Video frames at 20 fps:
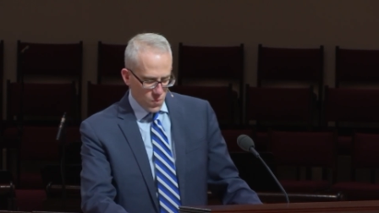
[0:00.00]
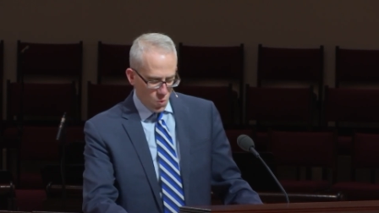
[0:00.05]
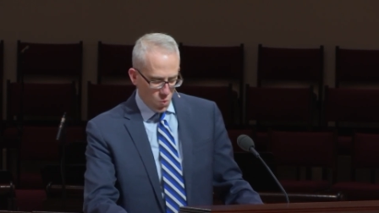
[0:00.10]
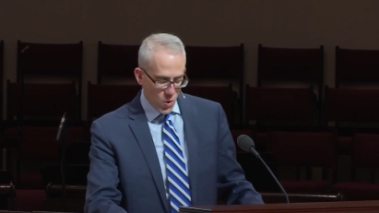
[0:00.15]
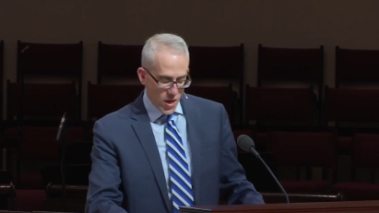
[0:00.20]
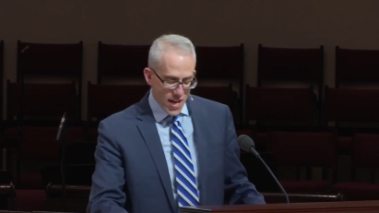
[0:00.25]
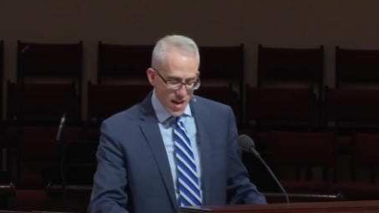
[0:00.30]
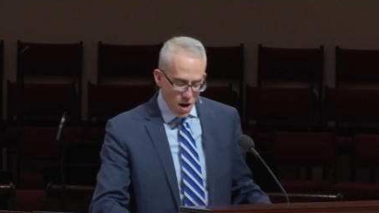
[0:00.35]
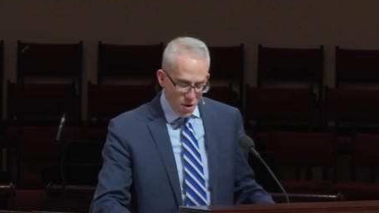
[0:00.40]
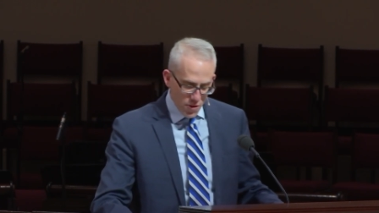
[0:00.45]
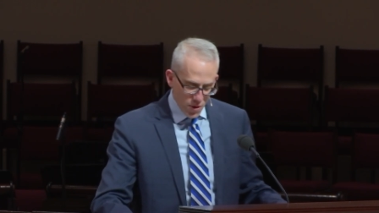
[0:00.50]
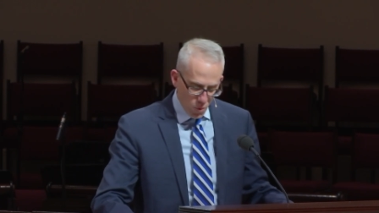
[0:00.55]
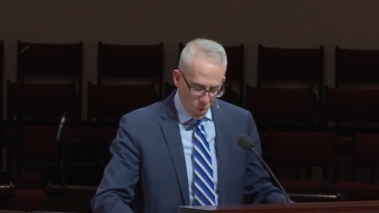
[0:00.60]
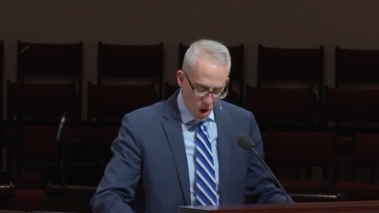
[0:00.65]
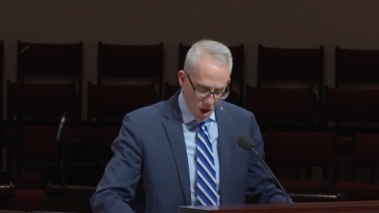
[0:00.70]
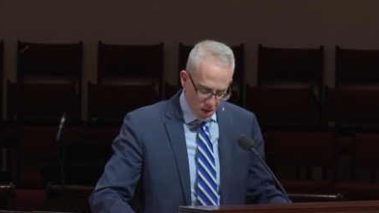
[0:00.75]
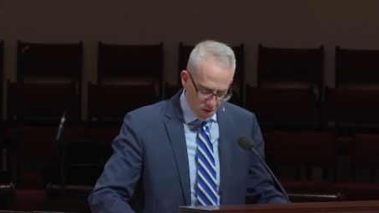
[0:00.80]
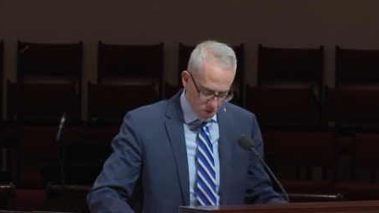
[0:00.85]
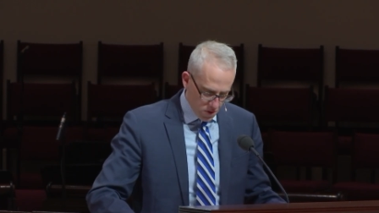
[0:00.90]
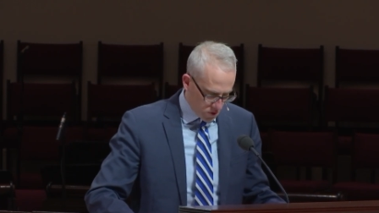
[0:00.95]
We are the
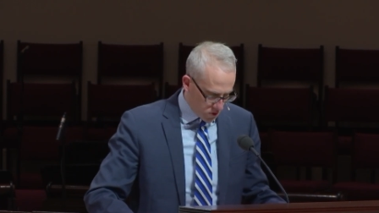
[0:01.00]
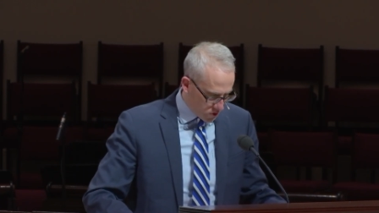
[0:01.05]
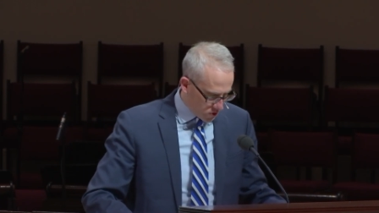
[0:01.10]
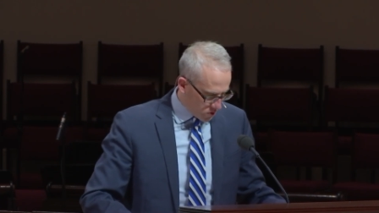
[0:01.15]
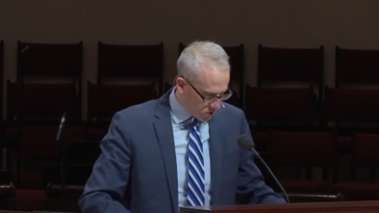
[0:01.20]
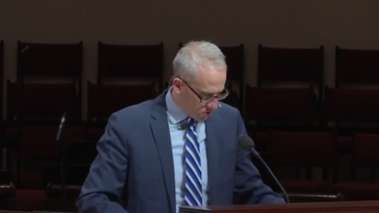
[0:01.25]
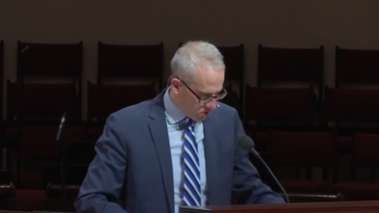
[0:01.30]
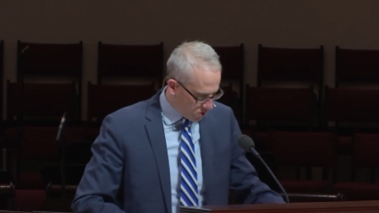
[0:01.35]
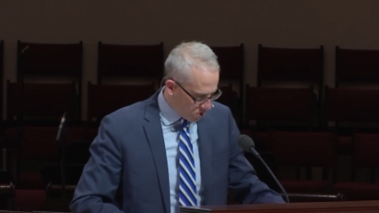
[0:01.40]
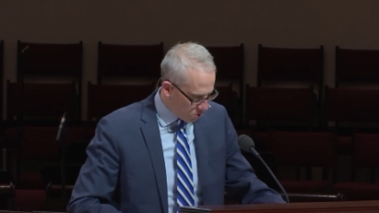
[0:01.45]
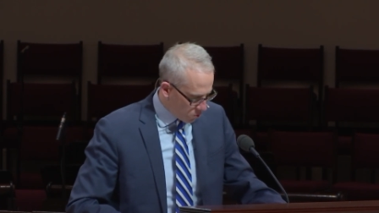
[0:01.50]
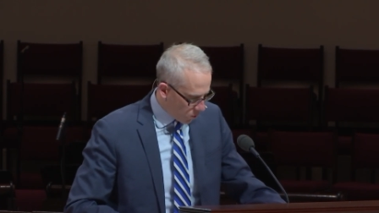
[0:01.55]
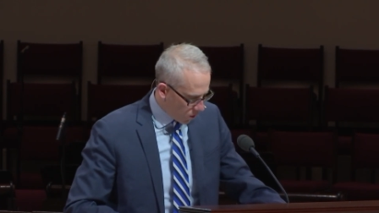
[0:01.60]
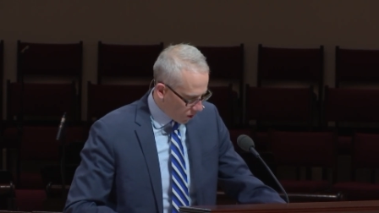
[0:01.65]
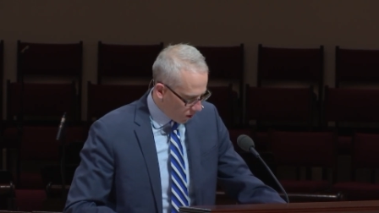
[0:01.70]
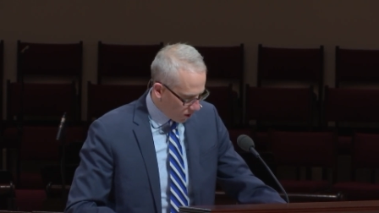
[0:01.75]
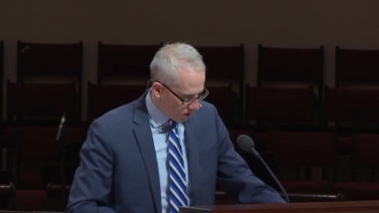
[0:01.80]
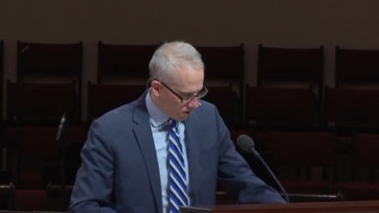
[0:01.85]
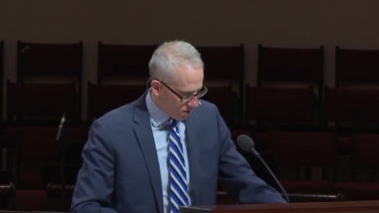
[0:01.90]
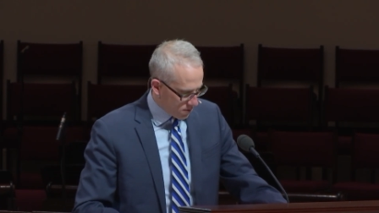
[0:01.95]
ones who
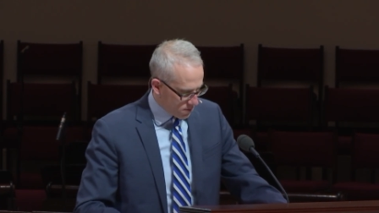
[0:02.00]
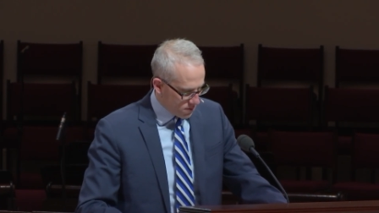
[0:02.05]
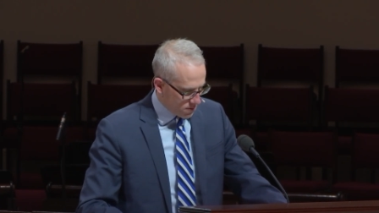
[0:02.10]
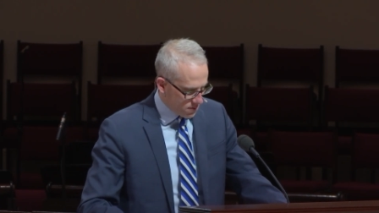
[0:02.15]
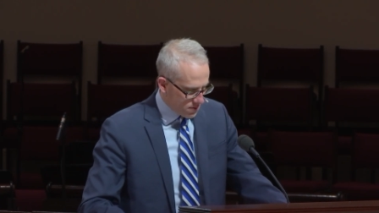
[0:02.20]
were